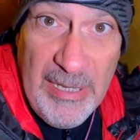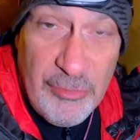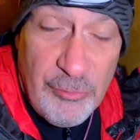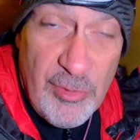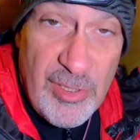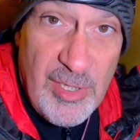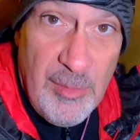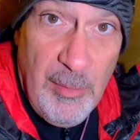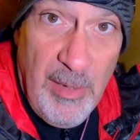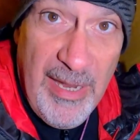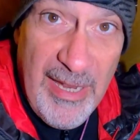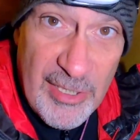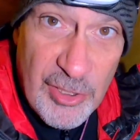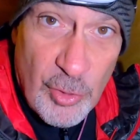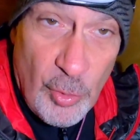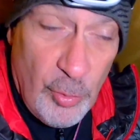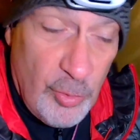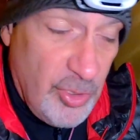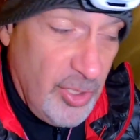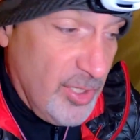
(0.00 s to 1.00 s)
batteries in my
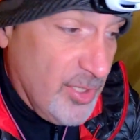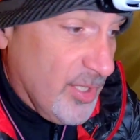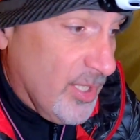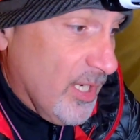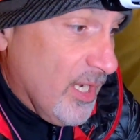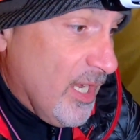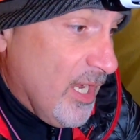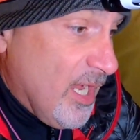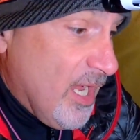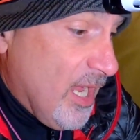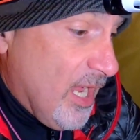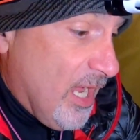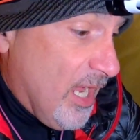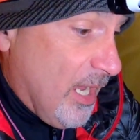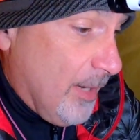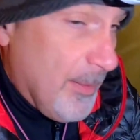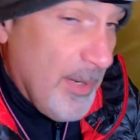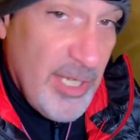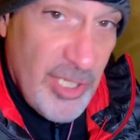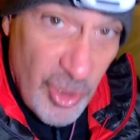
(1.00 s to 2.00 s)
head torches.
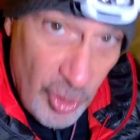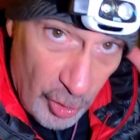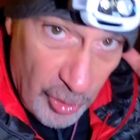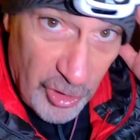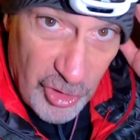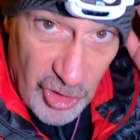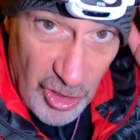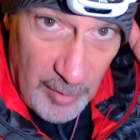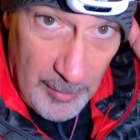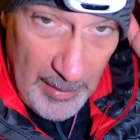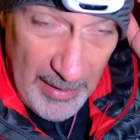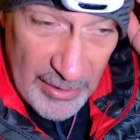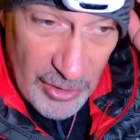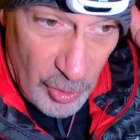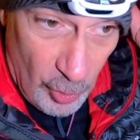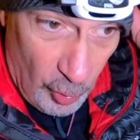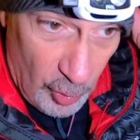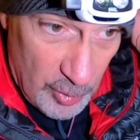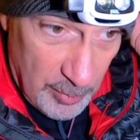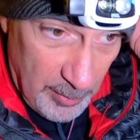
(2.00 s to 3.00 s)
It's not a cheap
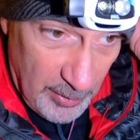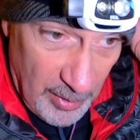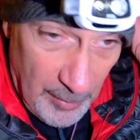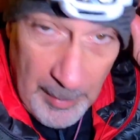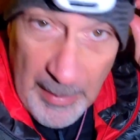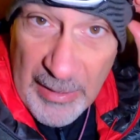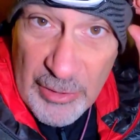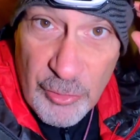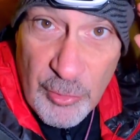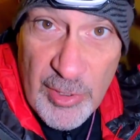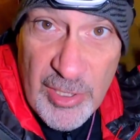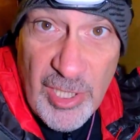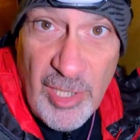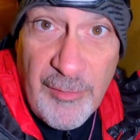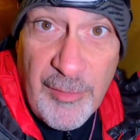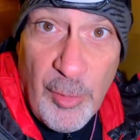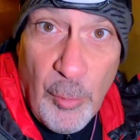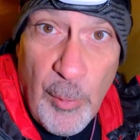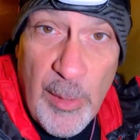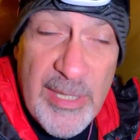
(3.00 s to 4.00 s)
head torch, but the batteries
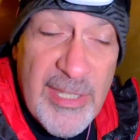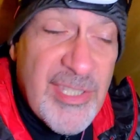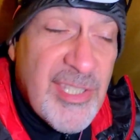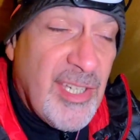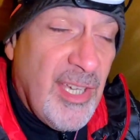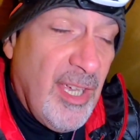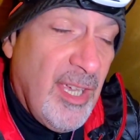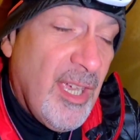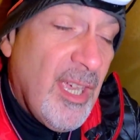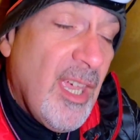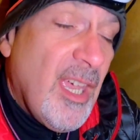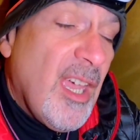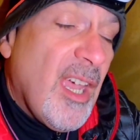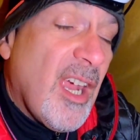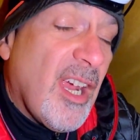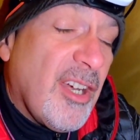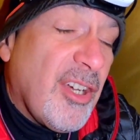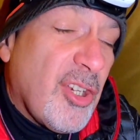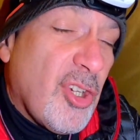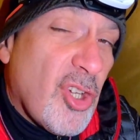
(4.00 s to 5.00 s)
over the winter
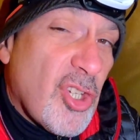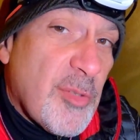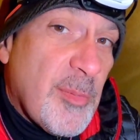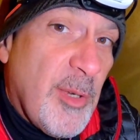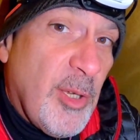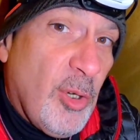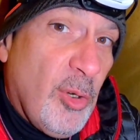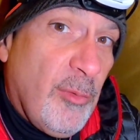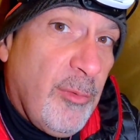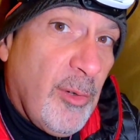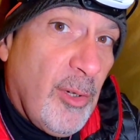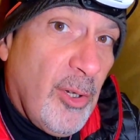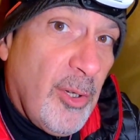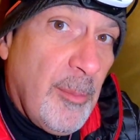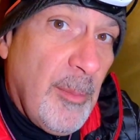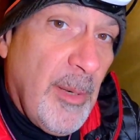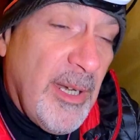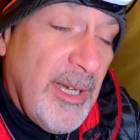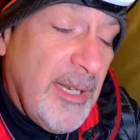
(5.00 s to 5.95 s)
are going to cost me an awful lot of